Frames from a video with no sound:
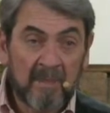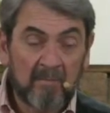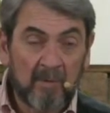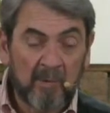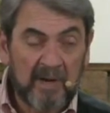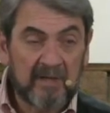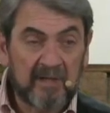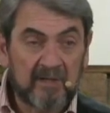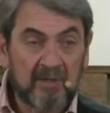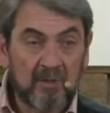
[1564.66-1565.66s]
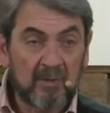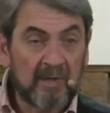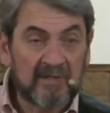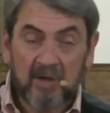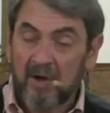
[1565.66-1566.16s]
But though
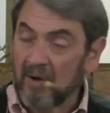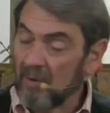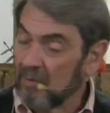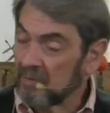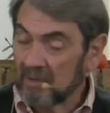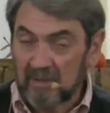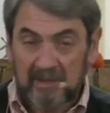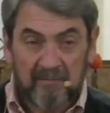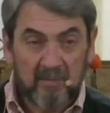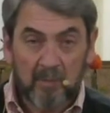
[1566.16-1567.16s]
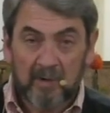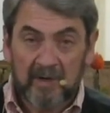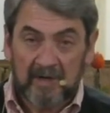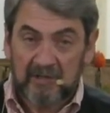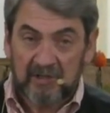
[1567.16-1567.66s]
is a whole totally different word,
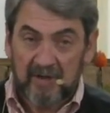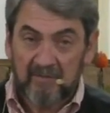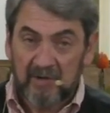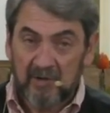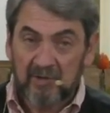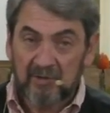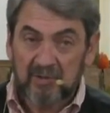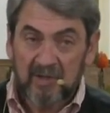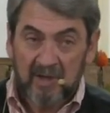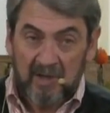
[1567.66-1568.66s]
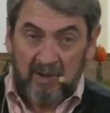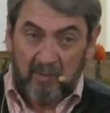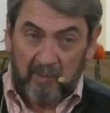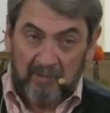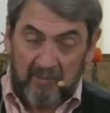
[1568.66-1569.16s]
and it's never used
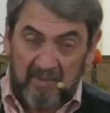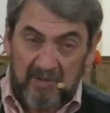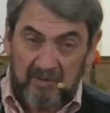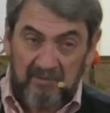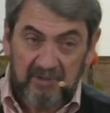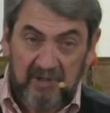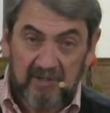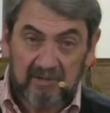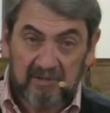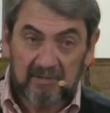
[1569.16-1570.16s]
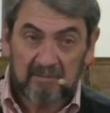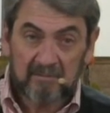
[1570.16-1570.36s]
with remission of sins.